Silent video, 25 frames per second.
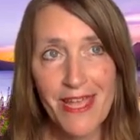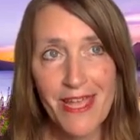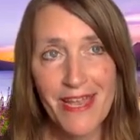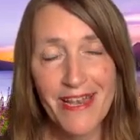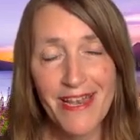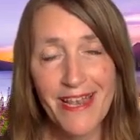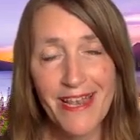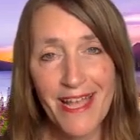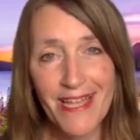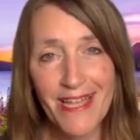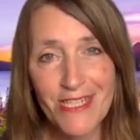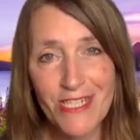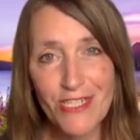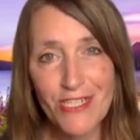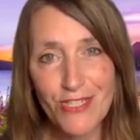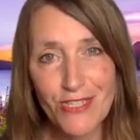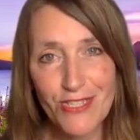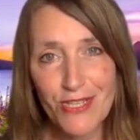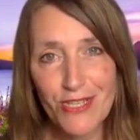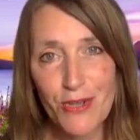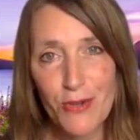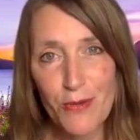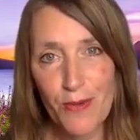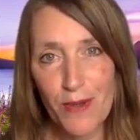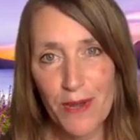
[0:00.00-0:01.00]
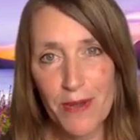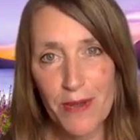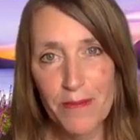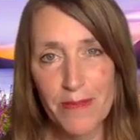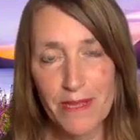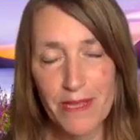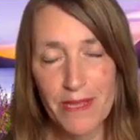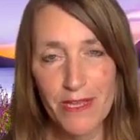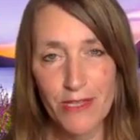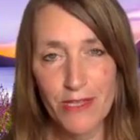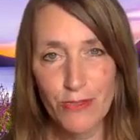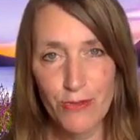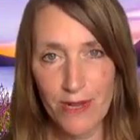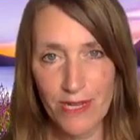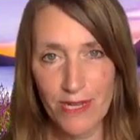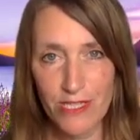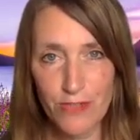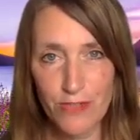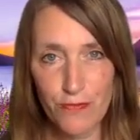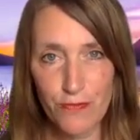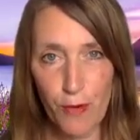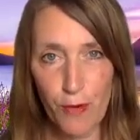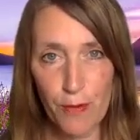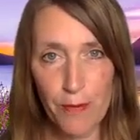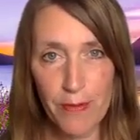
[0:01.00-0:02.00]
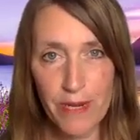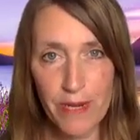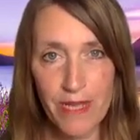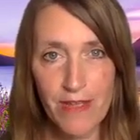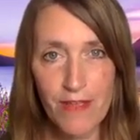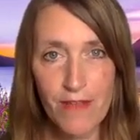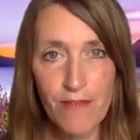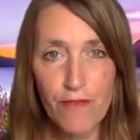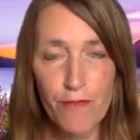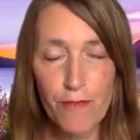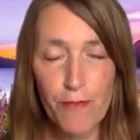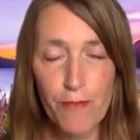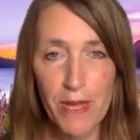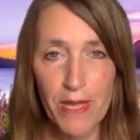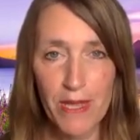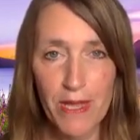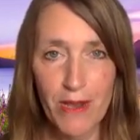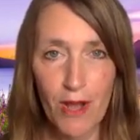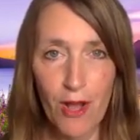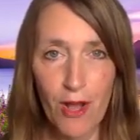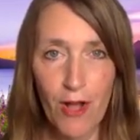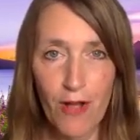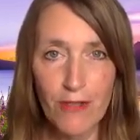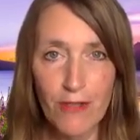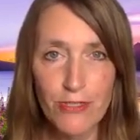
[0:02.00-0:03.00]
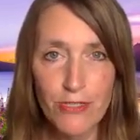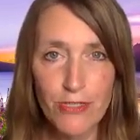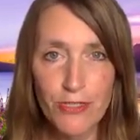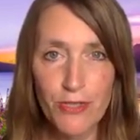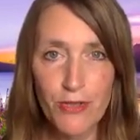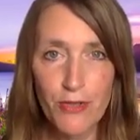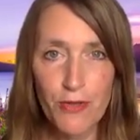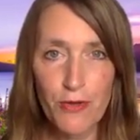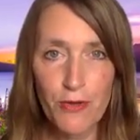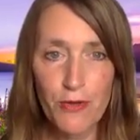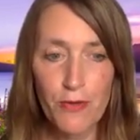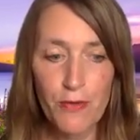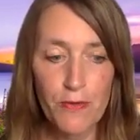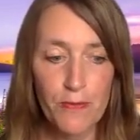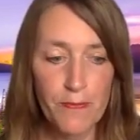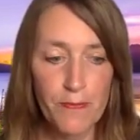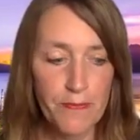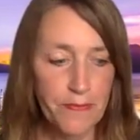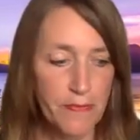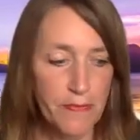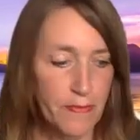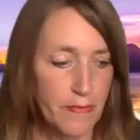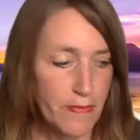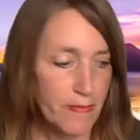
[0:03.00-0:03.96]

not just incredibly transformative, but also